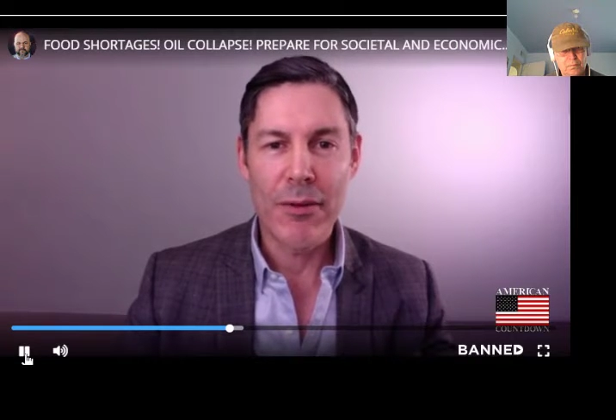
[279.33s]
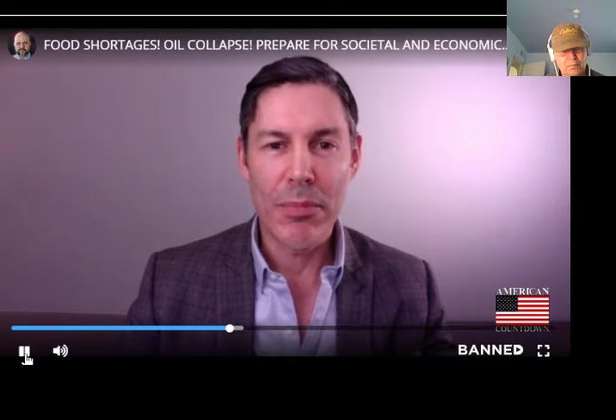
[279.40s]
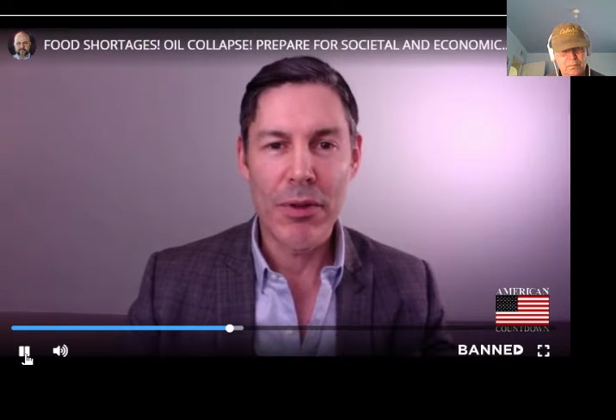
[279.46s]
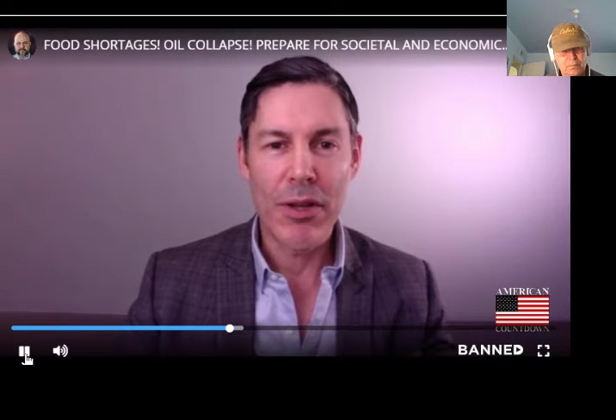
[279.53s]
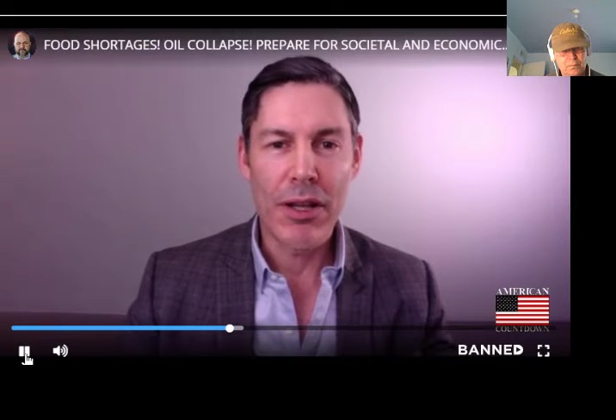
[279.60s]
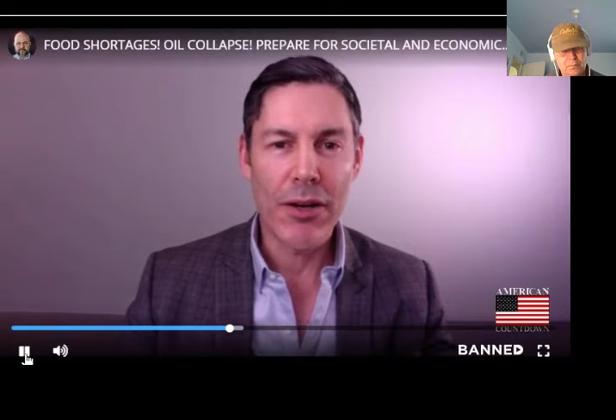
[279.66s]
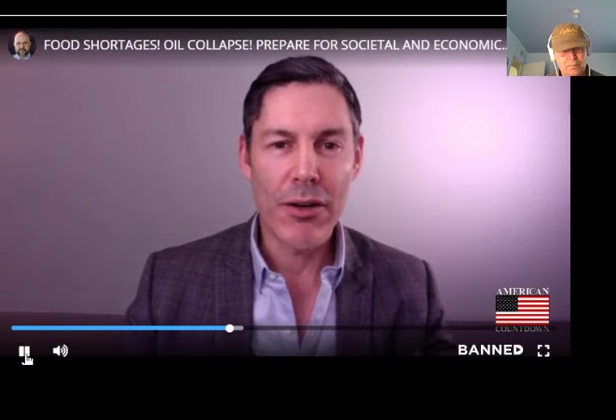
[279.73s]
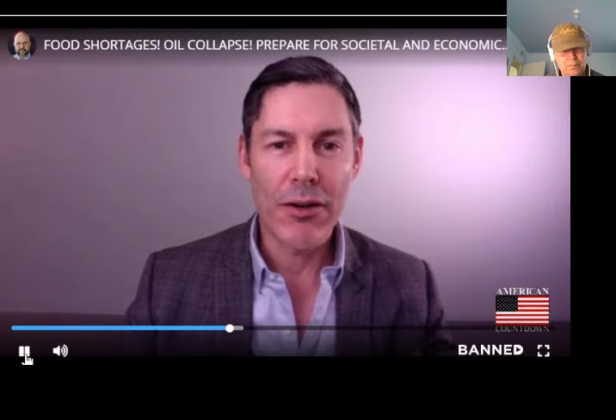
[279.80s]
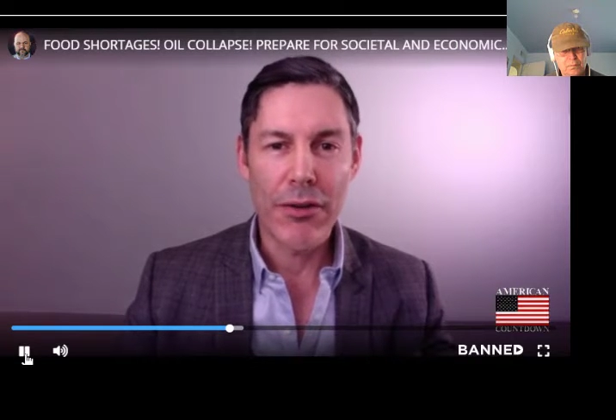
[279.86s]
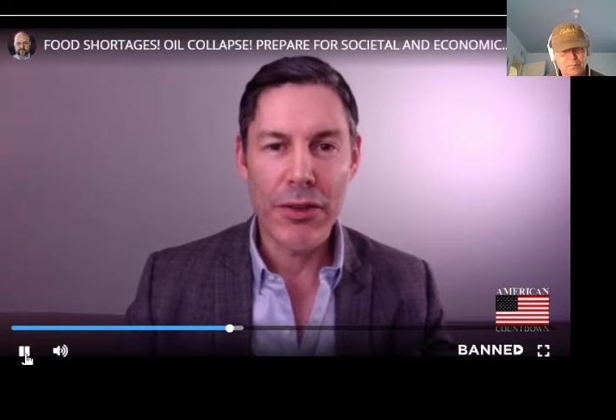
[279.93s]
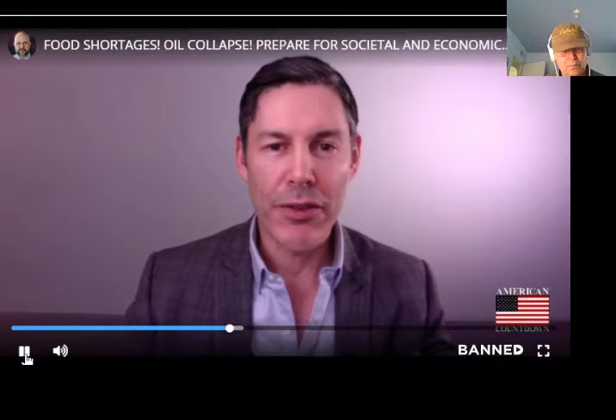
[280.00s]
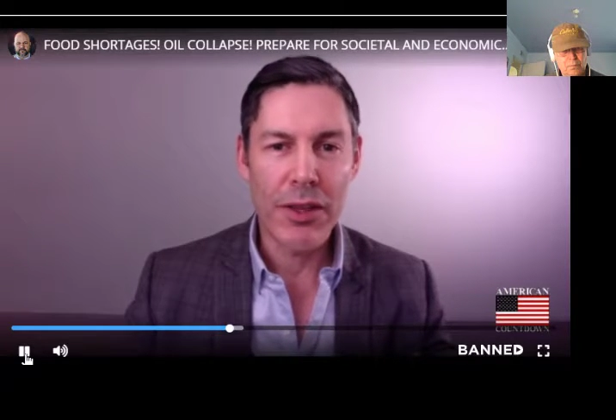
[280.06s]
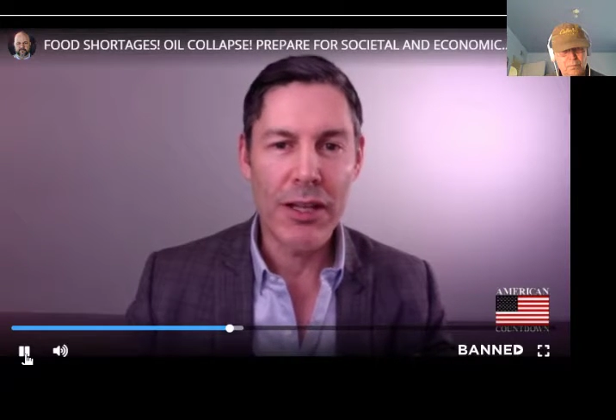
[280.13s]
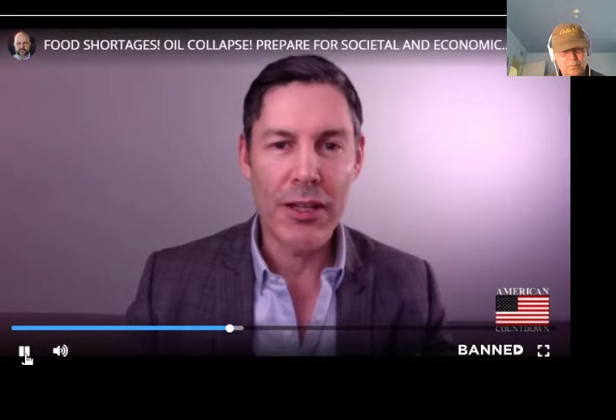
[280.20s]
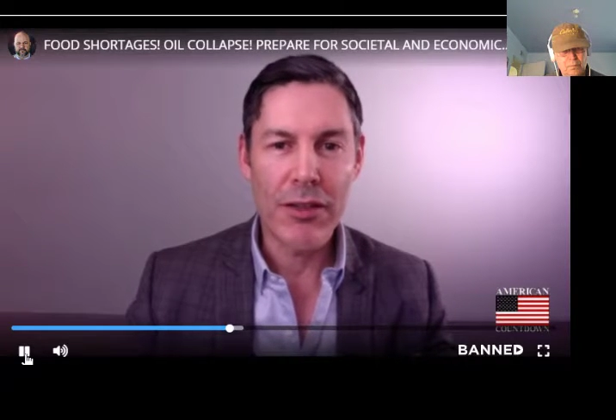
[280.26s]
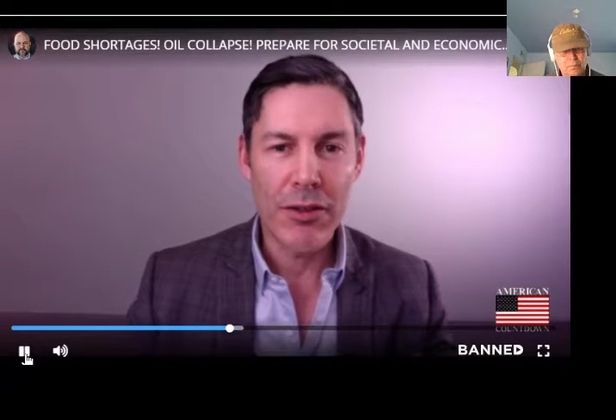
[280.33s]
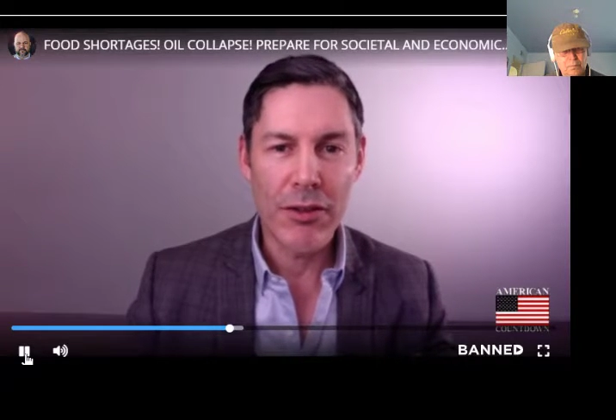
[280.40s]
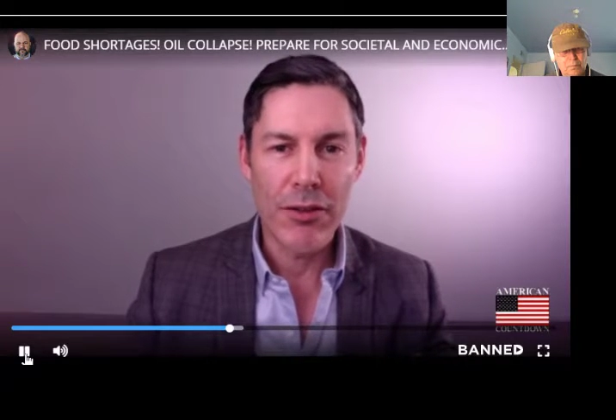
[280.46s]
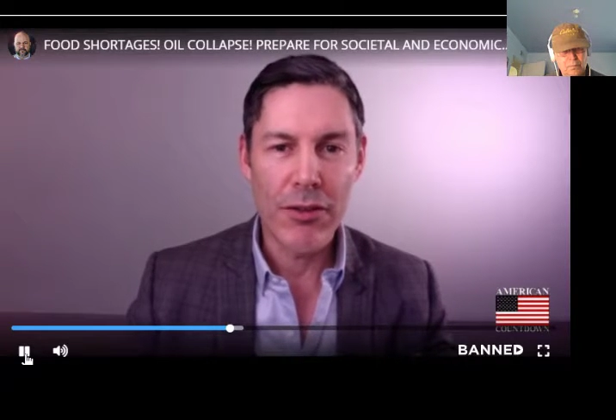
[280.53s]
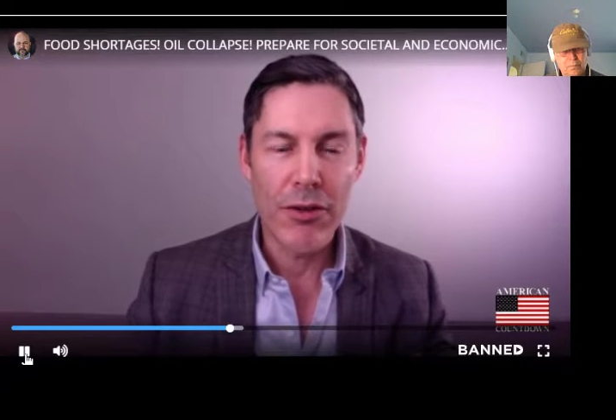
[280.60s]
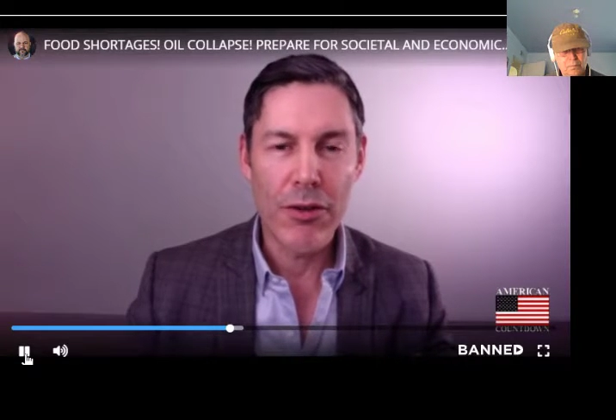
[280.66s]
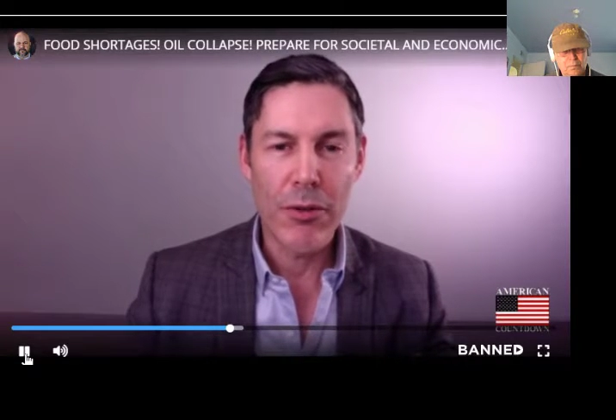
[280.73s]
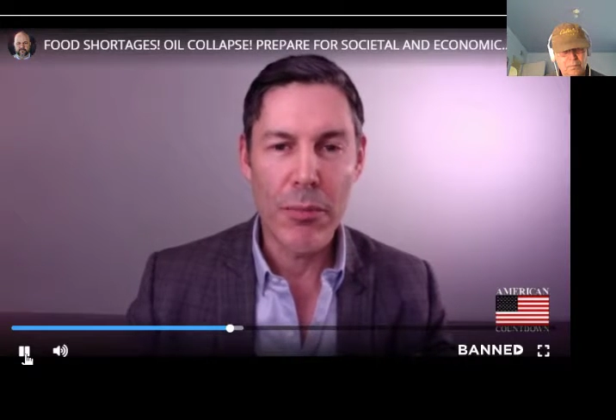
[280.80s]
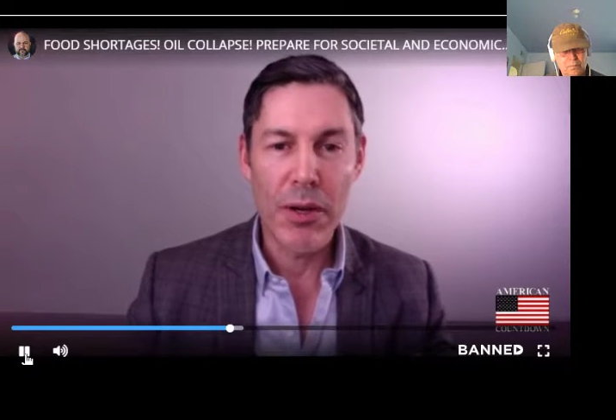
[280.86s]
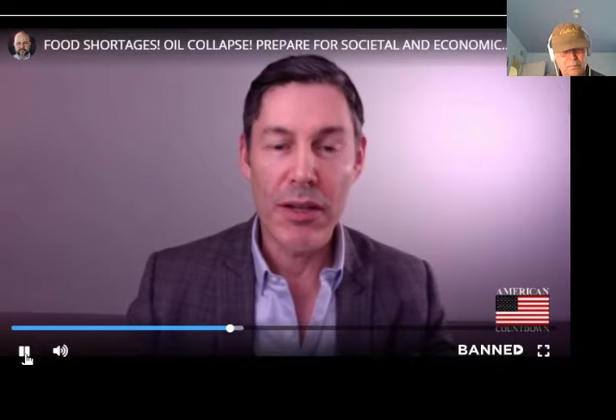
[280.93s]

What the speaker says: the political thing to do,